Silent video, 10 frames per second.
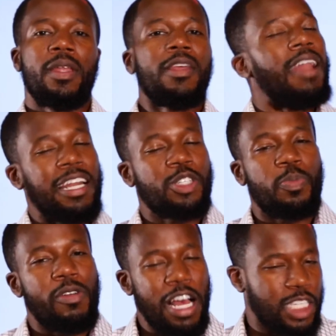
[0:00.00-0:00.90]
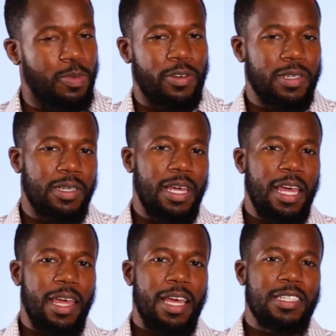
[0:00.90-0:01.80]
They're not as prosperous,
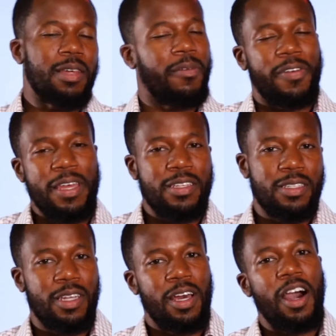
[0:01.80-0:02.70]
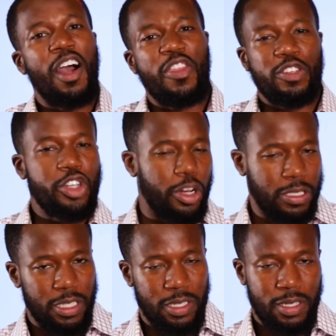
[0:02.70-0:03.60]
some of his other
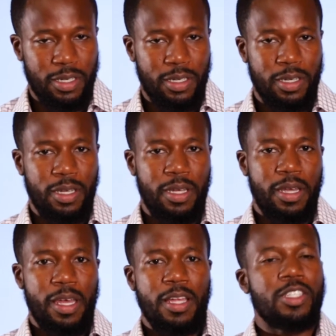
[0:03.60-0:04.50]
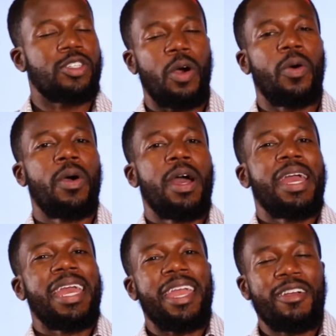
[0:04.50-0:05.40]
churches. And so
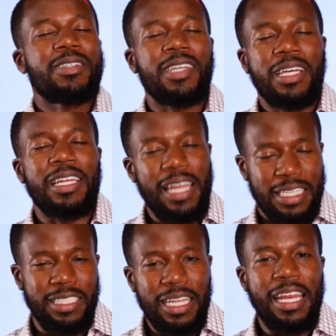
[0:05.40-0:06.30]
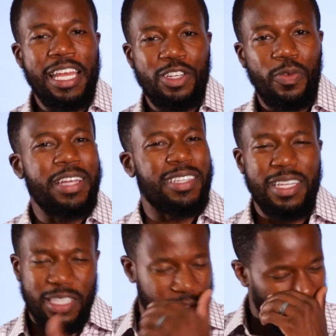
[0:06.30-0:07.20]
here is a collection that he's raising.
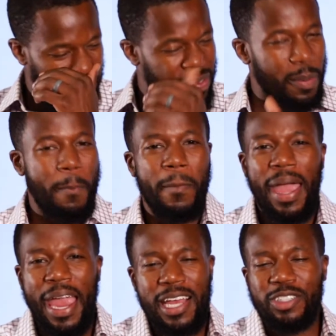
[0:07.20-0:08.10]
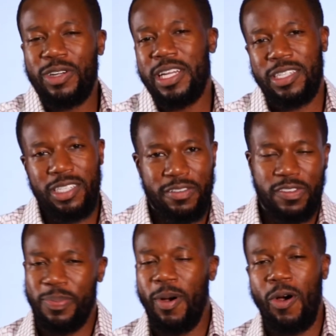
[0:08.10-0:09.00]
This is one of the major
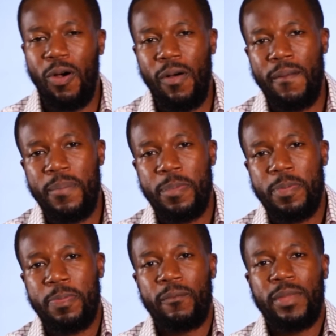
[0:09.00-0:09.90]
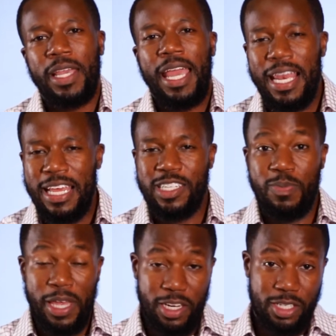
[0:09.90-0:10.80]
initiatives of Paul in his
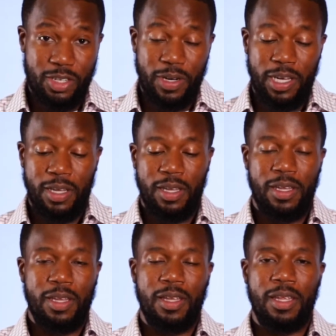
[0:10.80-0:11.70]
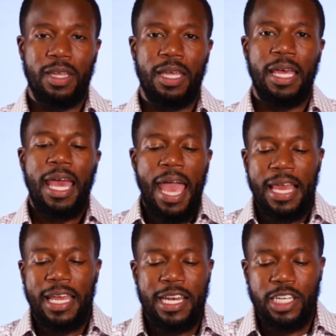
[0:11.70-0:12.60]
ministry.
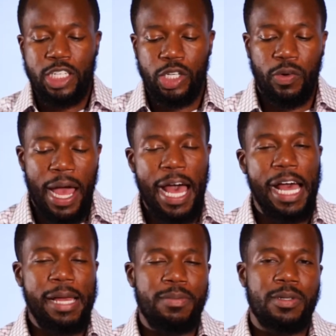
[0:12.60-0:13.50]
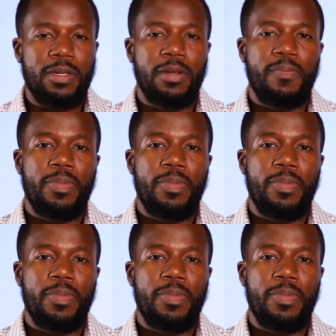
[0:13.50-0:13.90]
And he describes